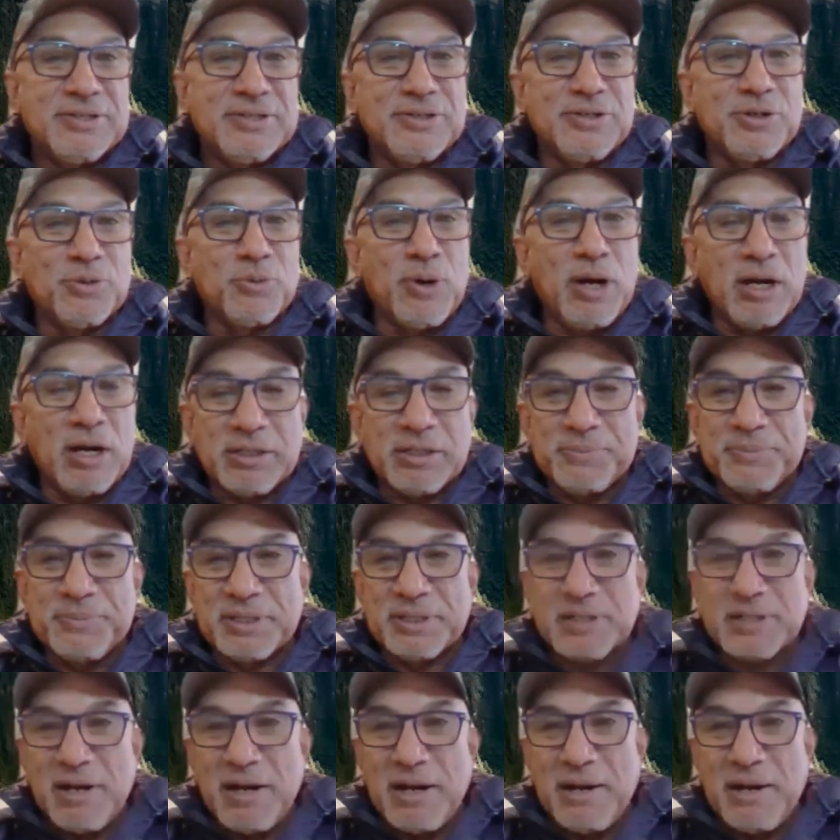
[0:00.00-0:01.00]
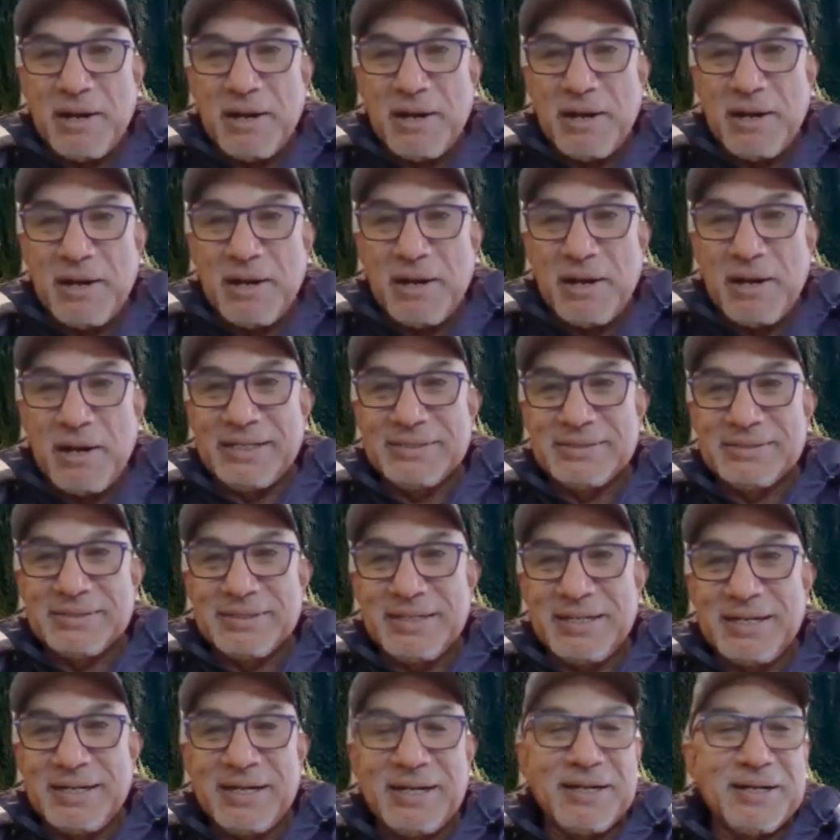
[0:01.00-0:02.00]
you're welcome to come and
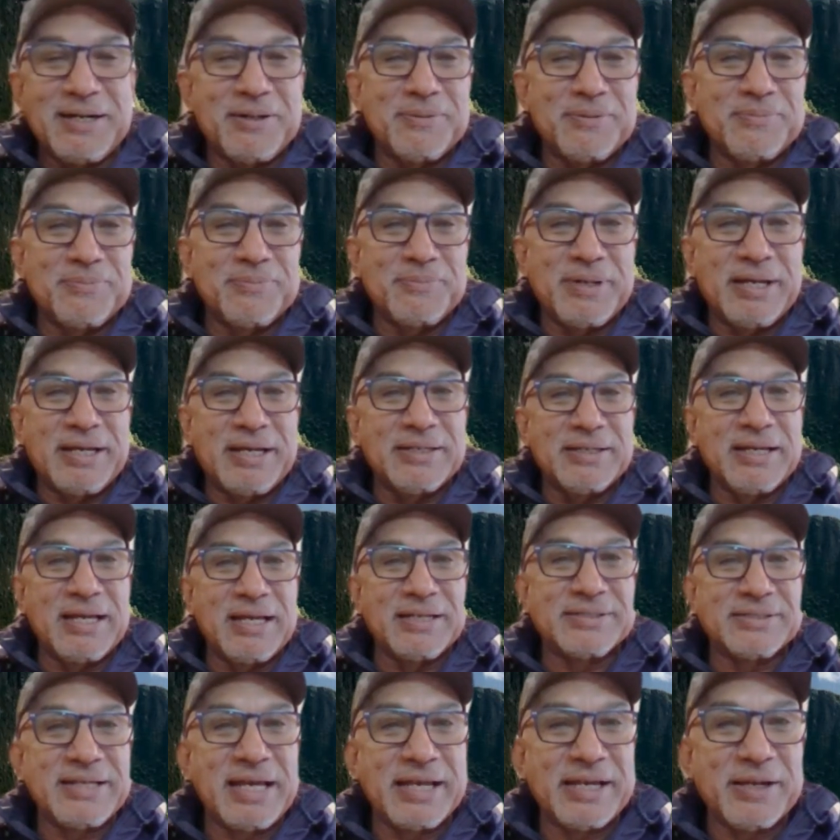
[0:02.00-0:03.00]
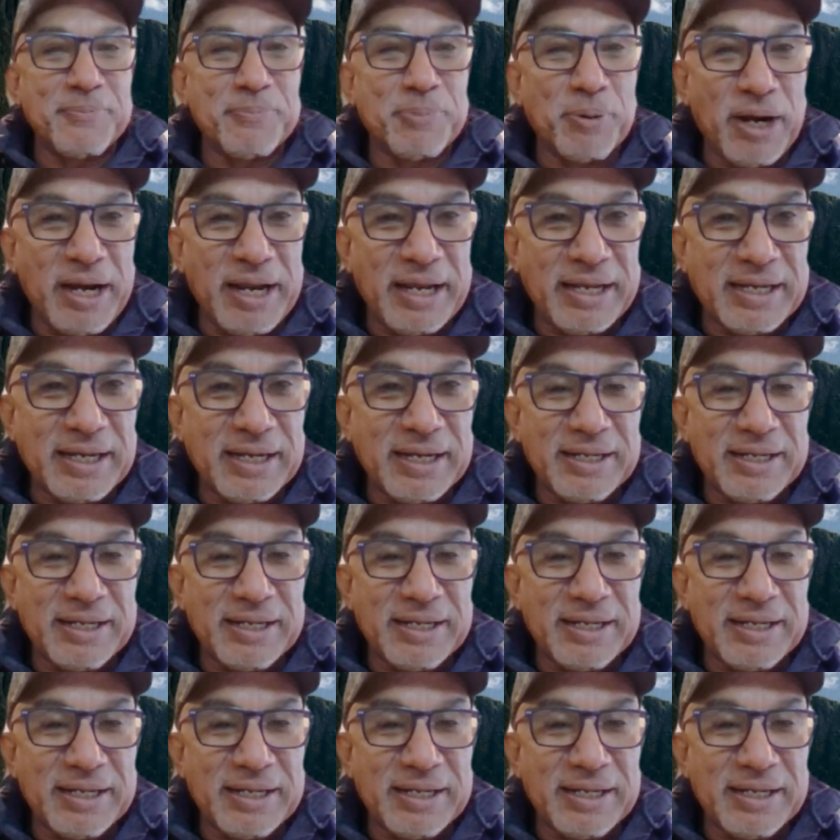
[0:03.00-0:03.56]
uh, and and take a break.